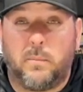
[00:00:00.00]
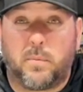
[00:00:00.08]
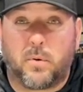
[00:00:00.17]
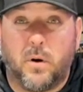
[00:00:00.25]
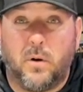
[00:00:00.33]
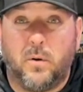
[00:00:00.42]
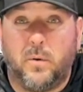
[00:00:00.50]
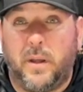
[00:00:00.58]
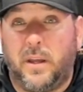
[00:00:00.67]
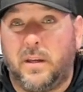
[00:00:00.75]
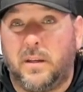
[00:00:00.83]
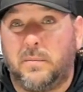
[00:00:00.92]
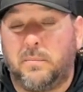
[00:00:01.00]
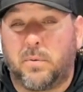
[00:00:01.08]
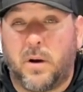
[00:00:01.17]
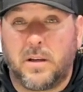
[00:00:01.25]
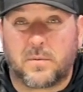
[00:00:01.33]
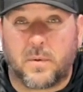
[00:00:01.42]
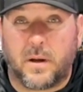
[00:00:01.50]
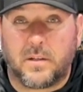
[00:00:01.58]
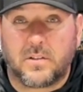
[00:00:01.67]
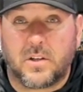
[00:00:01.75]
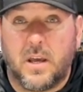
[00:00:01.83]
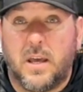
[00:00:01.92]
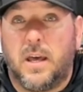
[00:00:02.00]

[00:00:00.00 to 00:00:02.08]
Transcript: Pro in price range.